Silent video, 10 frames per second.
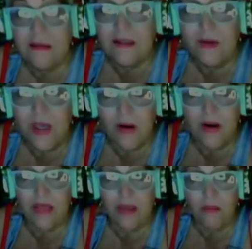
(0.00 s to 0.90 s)
you hear
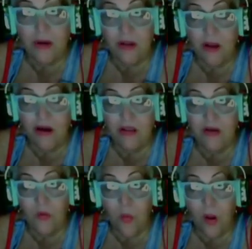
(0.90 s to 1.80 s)
it thumping along
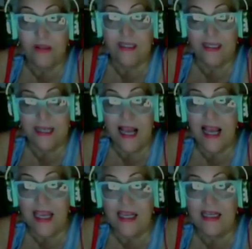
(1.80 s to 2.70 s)
your walls at
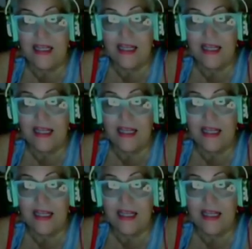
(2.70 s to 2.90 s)
night.